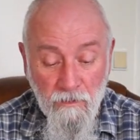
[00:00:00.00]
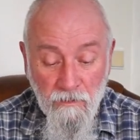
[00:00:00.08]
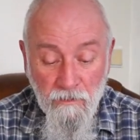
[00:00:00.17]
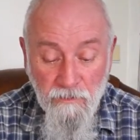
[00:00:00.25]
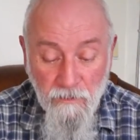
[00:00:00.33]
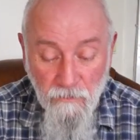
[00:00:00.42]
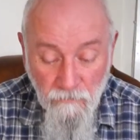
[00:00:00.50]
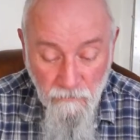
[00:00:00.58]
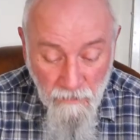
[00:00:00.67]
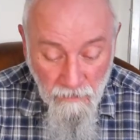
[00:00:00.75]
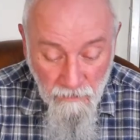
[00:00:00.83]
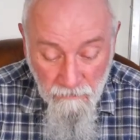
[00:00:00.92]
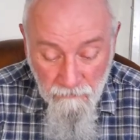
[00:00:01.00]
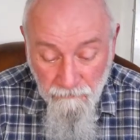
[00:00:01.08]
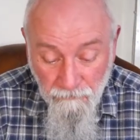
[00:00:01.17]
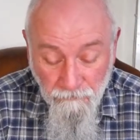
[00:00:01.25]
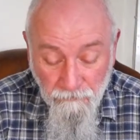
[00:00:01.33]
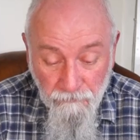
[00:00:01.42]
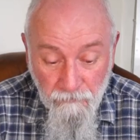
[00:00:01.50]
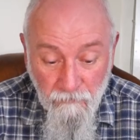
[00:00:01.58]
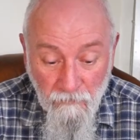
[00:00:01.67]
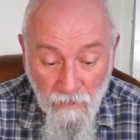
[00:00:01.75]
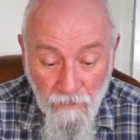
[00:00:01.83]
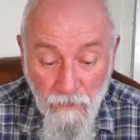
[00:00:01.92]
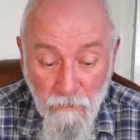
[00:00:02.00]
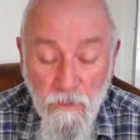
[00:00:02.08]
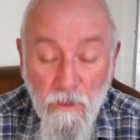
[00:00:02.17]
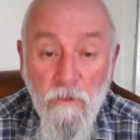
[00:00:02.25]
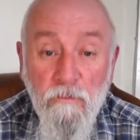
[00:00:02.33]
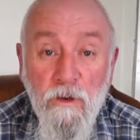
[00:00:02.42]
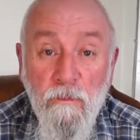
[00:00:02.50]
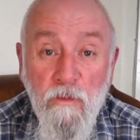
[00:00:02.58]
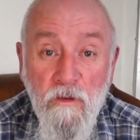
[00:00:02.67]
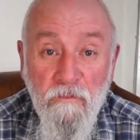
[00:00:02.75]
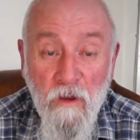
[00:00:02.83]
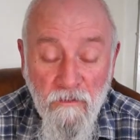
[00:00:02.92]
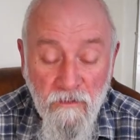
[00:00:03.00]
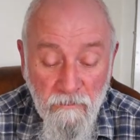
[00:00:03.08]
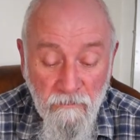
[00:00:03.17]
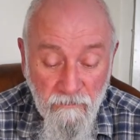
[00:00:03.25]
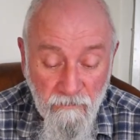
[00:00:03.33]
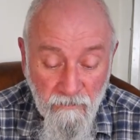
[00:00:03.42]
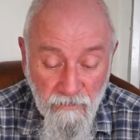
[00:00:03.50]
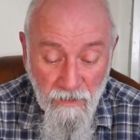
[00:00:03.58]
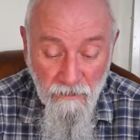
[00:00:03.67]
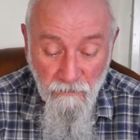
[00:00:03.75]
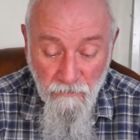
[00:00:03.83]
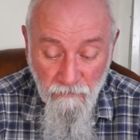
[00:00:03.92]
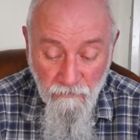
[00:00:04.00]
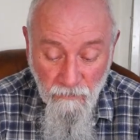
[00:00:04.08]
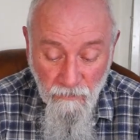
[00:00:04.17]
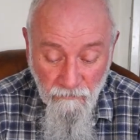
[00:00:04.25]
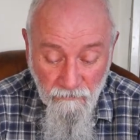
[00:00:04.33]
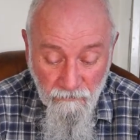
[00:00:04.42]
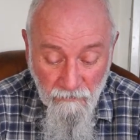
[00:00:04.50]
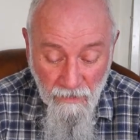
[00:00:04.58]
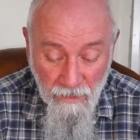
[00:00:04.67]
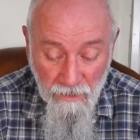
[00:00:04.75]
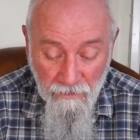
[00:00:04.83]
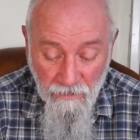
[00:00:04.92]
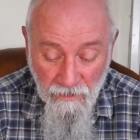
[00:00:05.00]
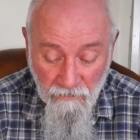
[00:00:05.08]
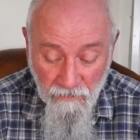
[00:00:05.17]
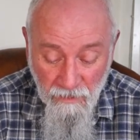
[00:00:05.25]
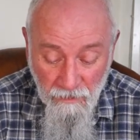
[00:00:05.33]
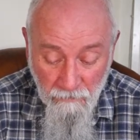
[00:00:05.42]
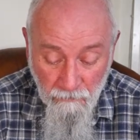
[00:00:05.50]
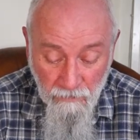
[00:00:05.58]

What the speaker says: So there we go, we'll move on now, we'll end that there.